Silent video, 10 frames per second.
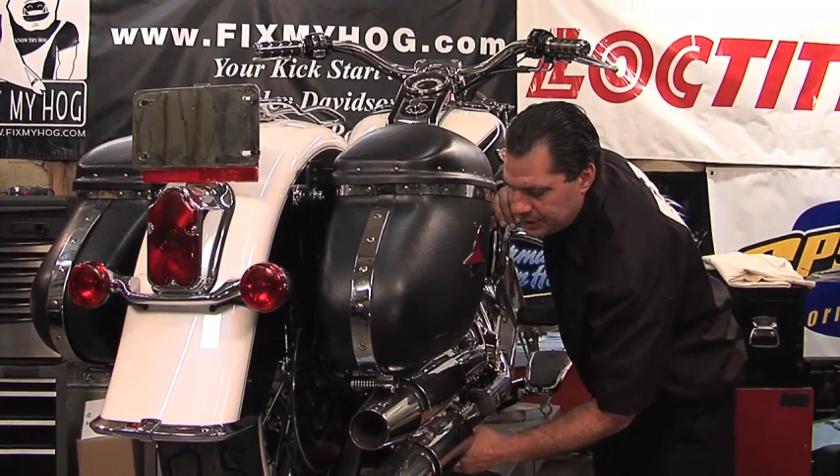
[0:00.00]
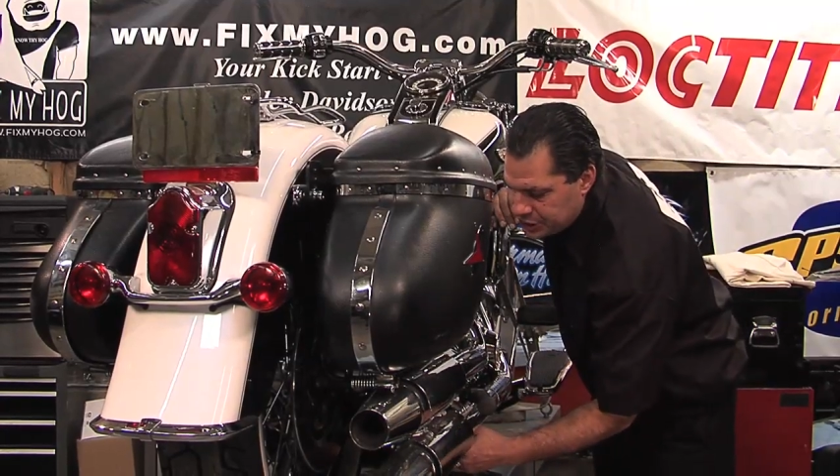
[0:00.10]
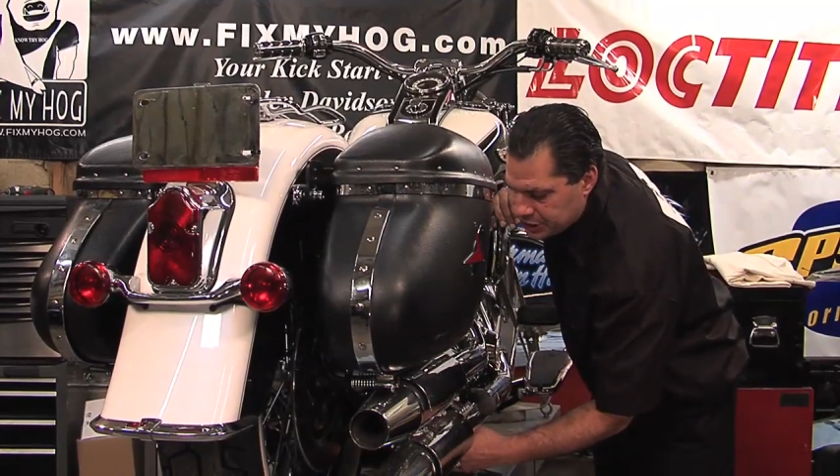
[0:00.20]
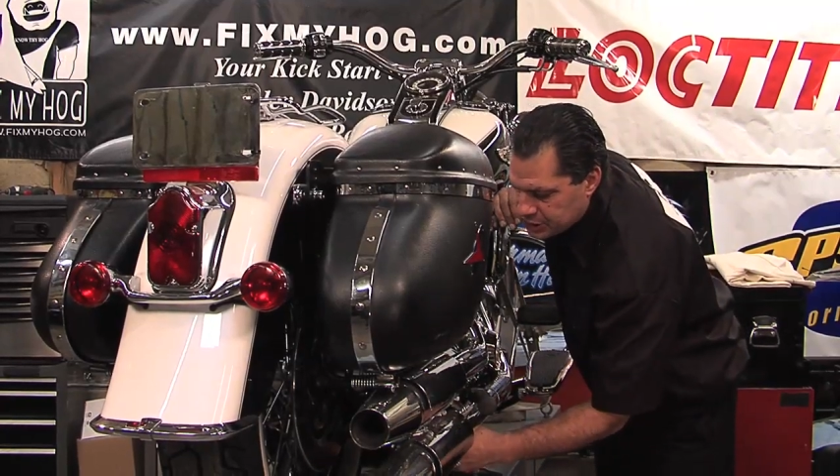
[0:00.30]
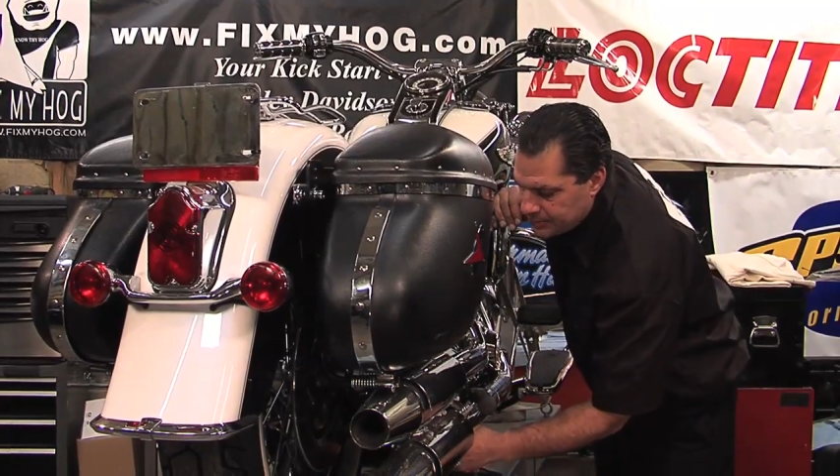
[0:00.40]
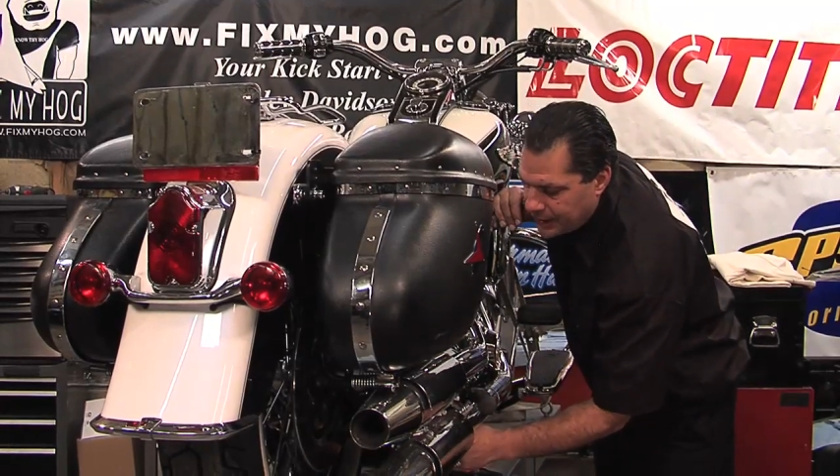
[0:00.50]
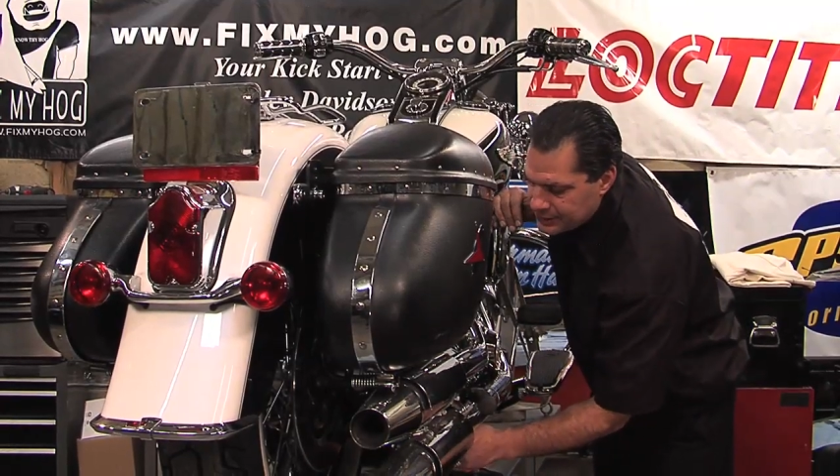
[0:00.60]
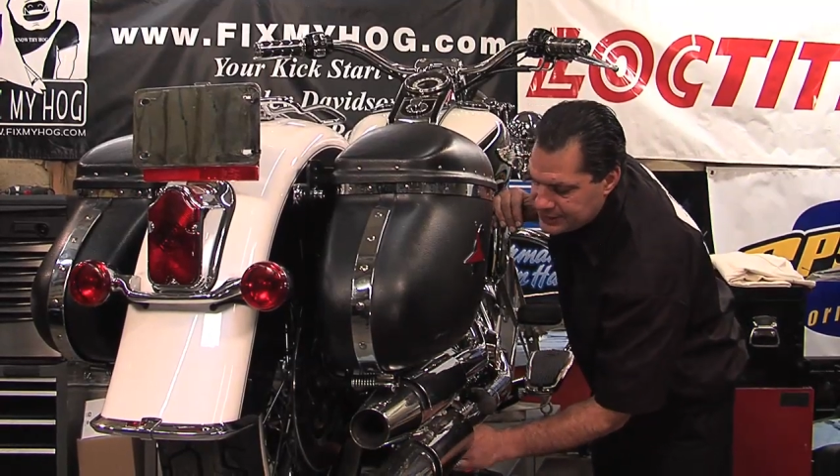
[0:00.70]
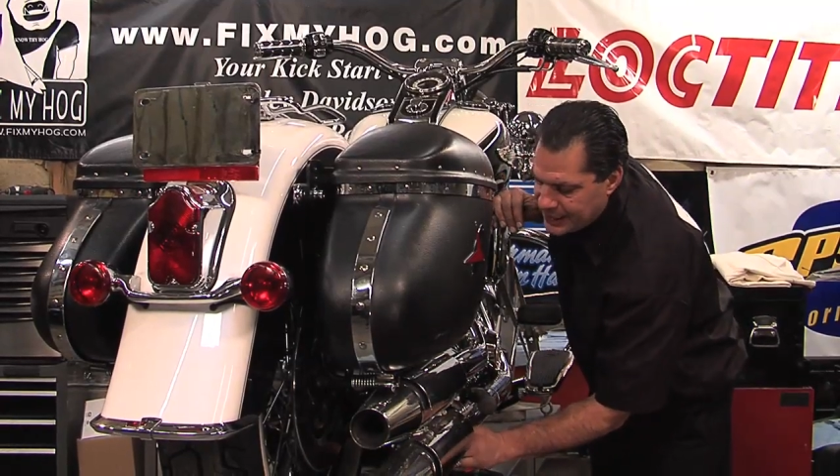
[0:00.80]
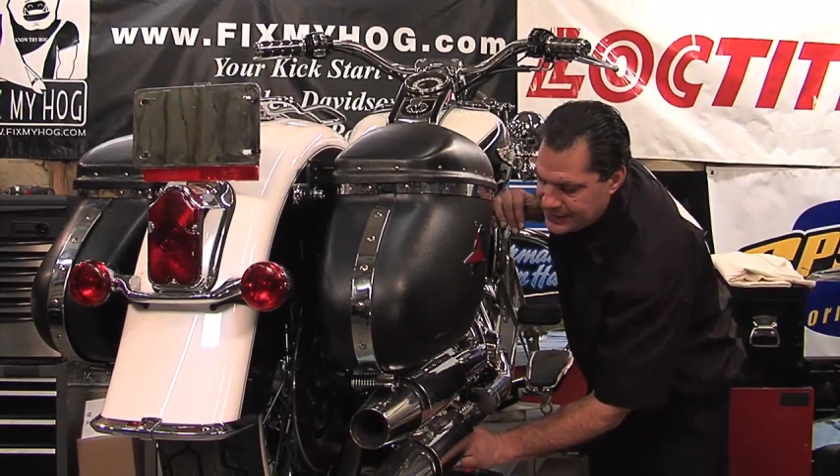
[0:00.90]
just
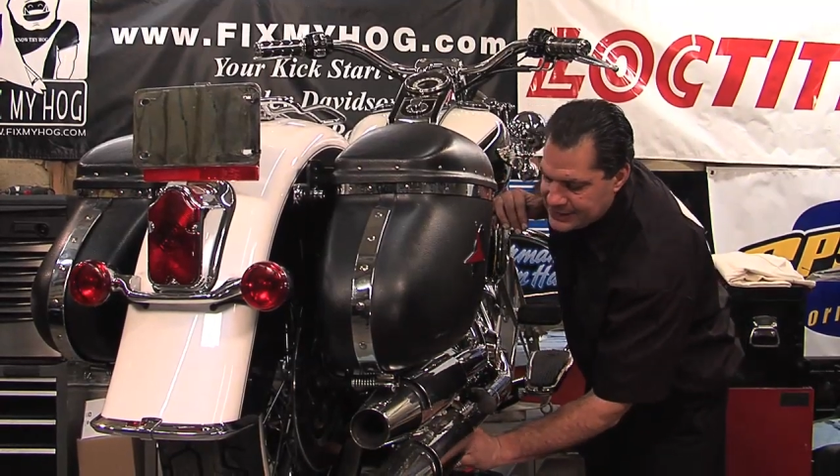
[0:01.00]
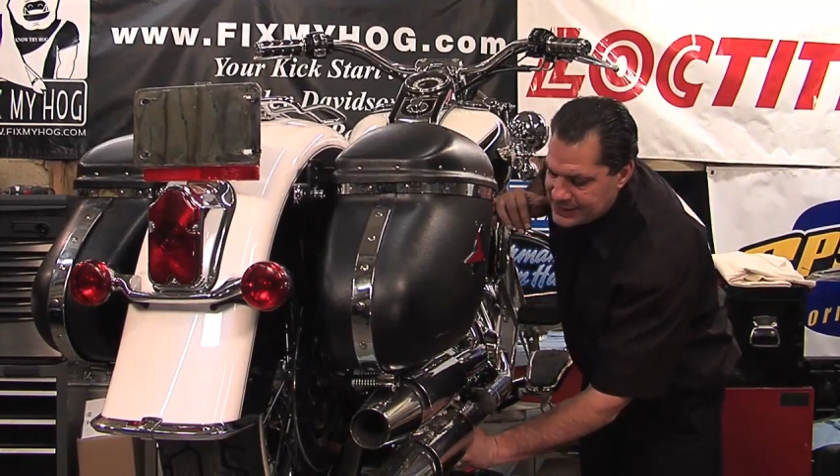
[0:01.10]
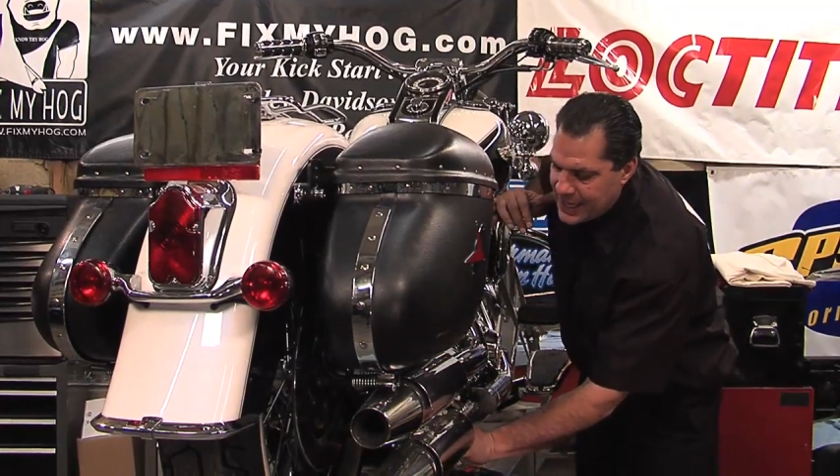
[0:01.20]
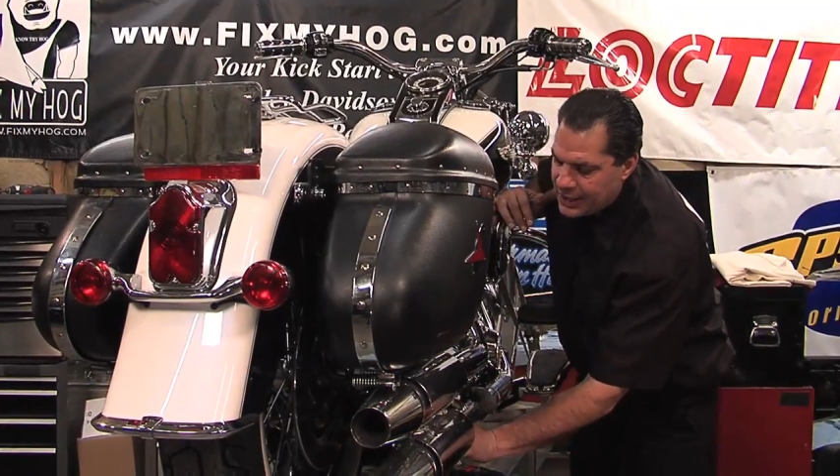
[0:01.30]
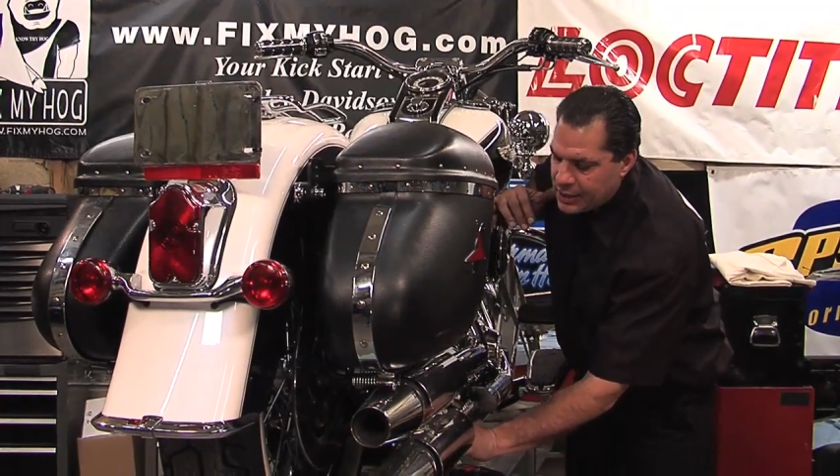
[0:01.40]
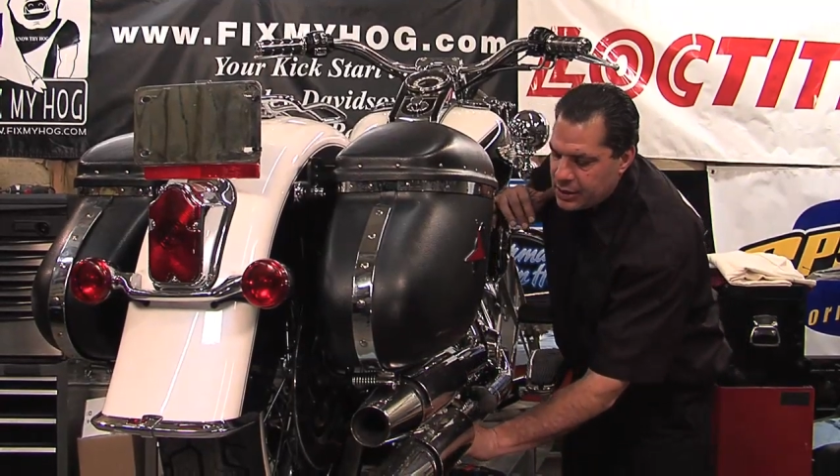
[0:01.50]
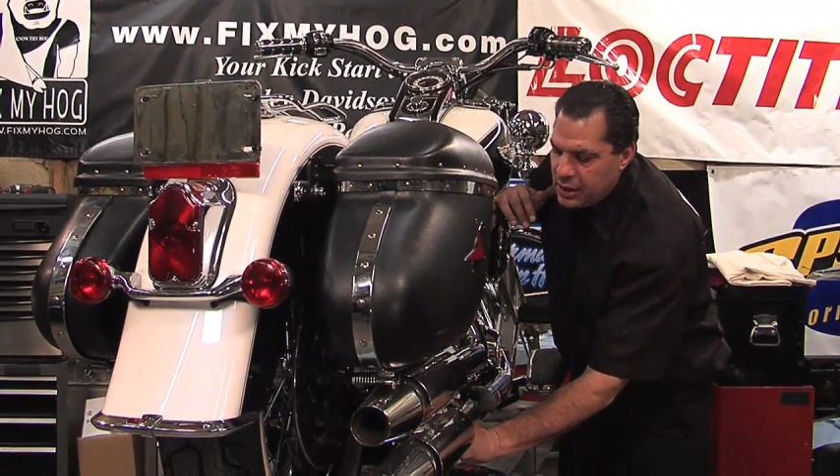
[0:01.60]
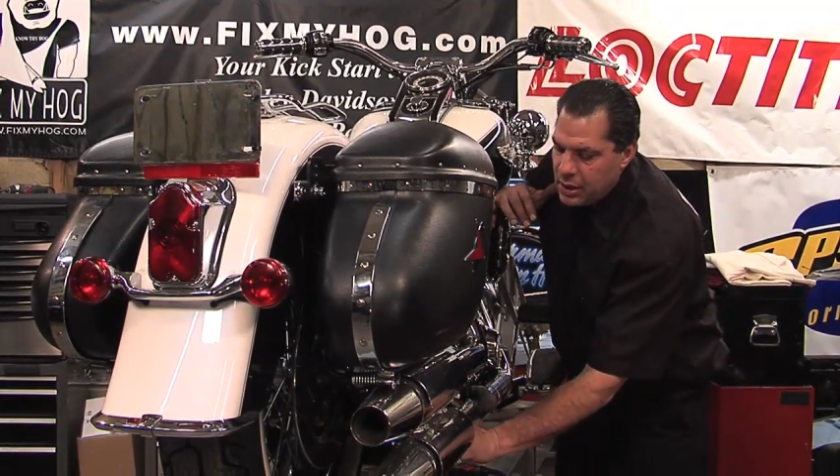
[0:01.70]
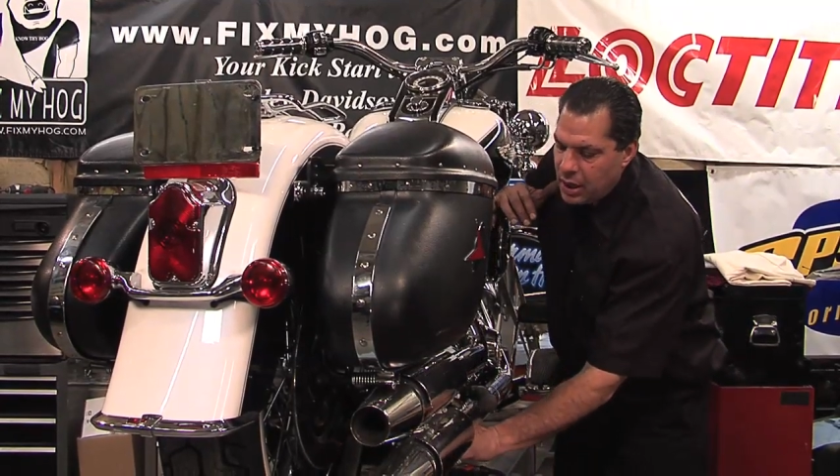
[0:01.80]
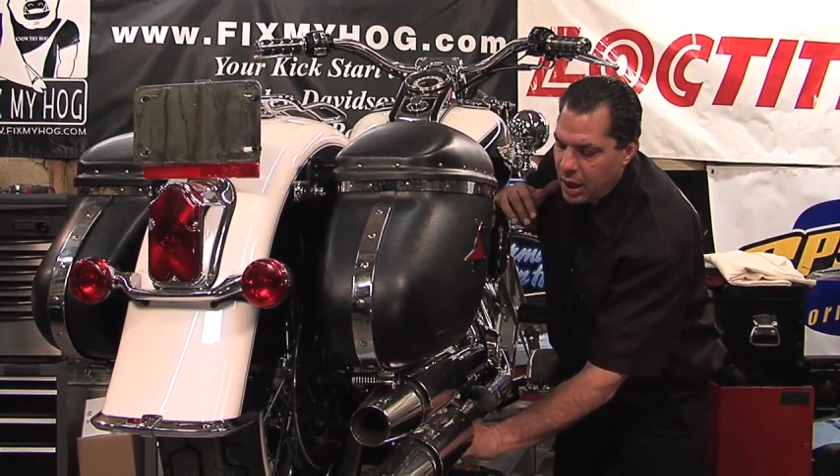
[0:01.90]
about dead center
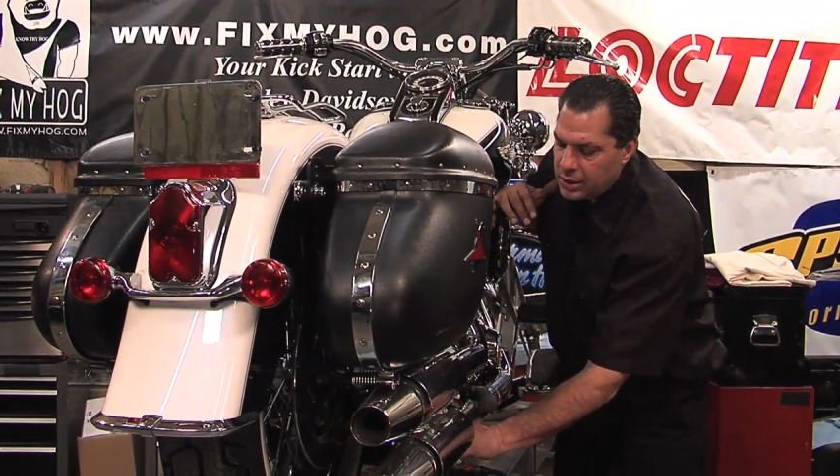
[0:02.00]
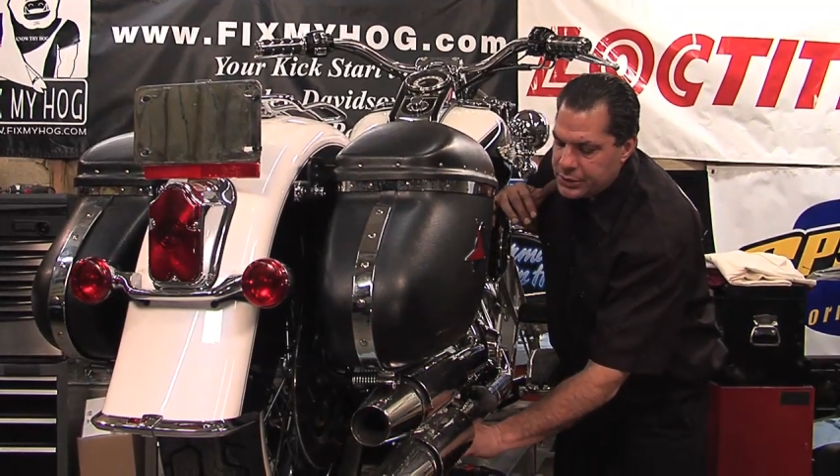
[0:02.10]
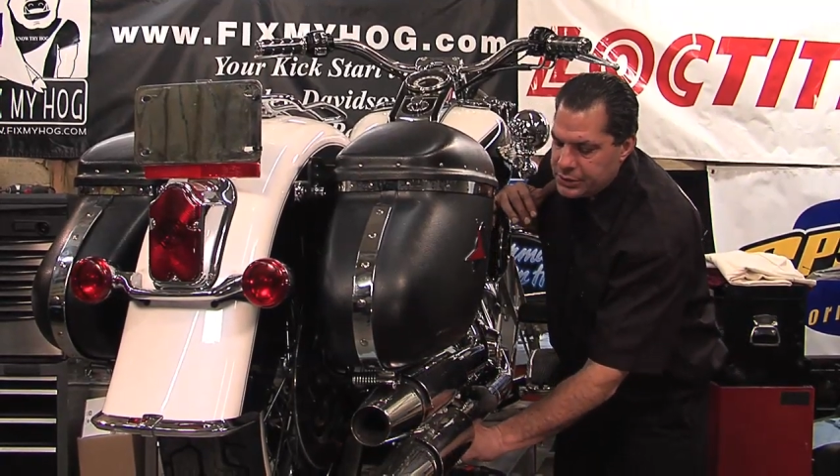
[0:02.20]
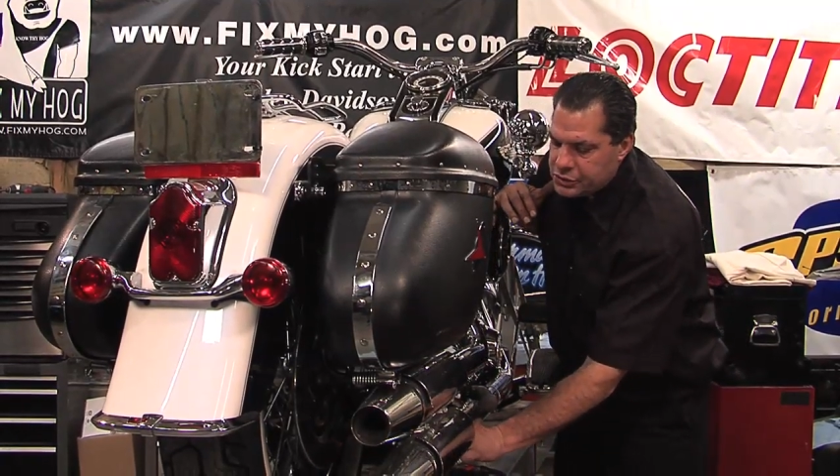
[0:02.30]
under the